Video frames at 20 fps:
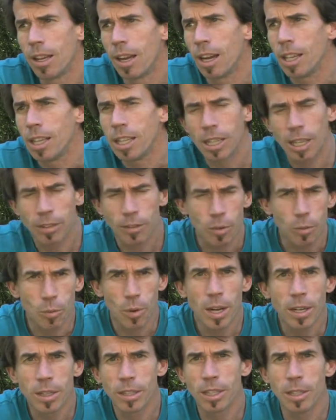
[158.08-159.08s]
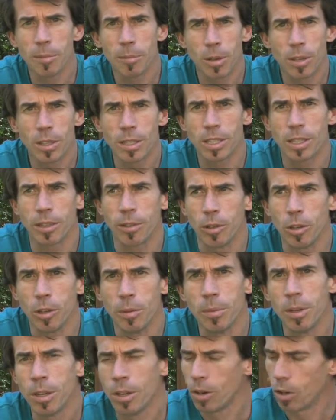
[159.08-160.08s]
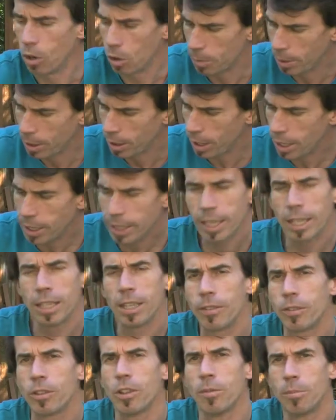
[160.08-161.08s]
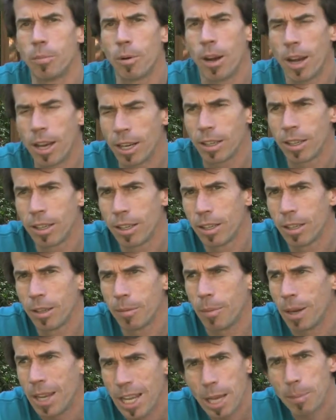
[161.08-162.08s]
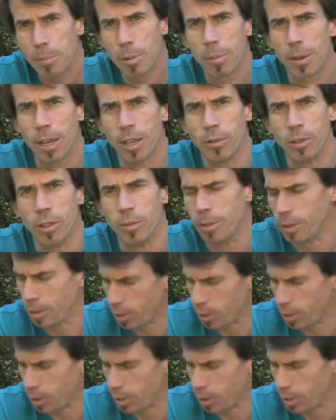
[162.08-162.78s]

I'll either have to run to the emergency room, or be lucky enough to have brought my EpiPen with me,